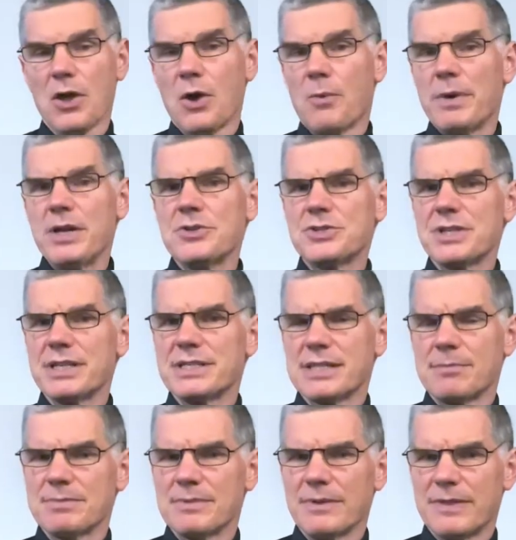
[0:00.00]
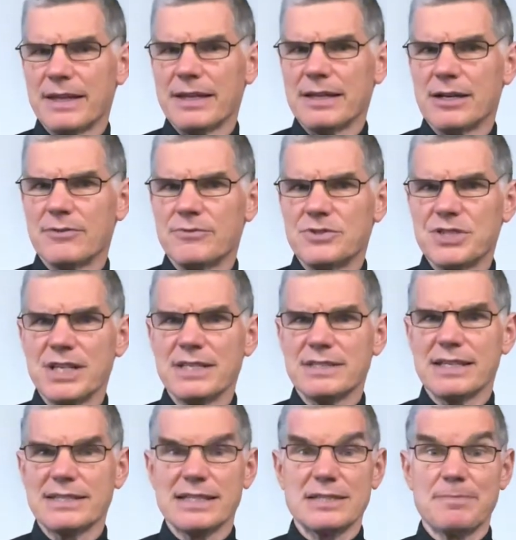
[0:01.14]
We usually think of
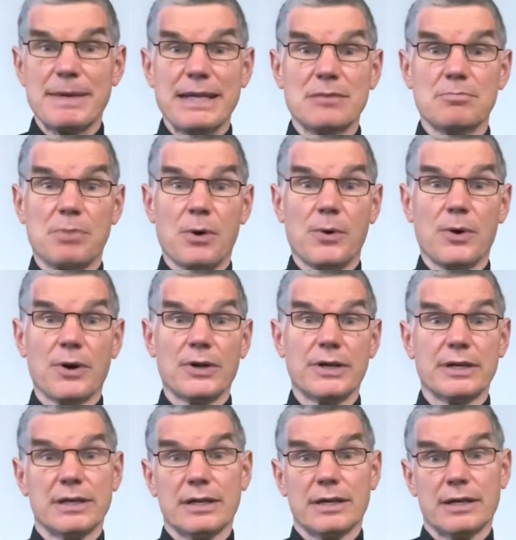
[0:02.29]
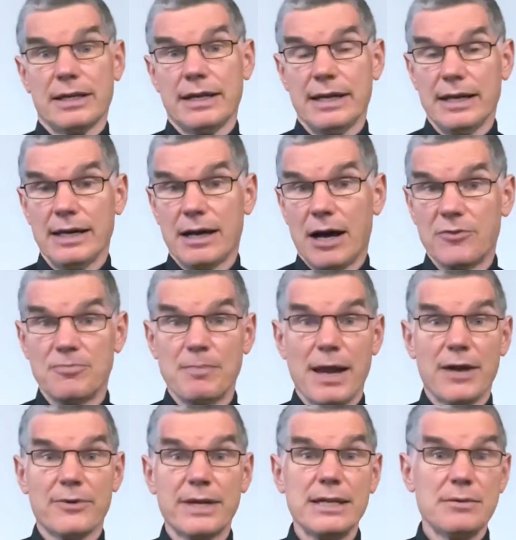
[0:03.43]
Jesus as being born of
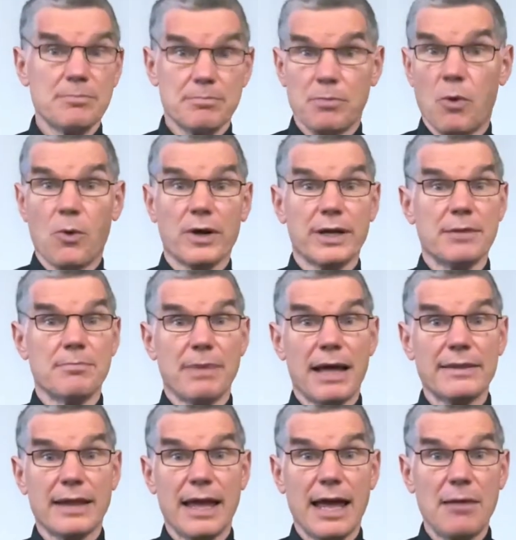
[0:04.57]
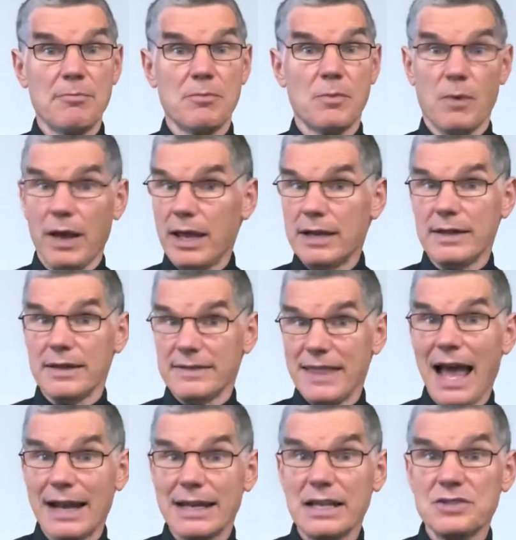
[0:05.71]
Mary, born in Bethlehem, and
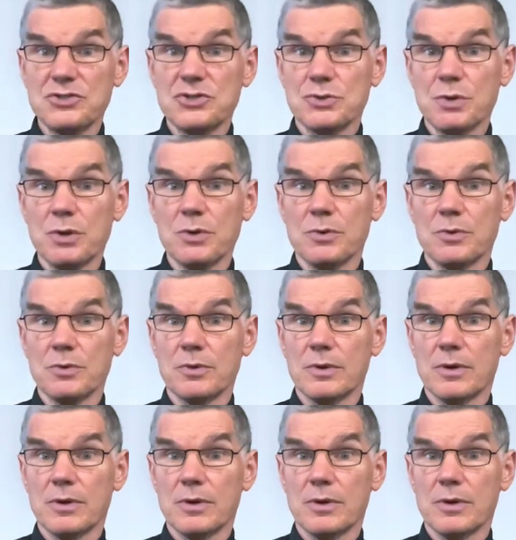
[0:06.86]
that is true.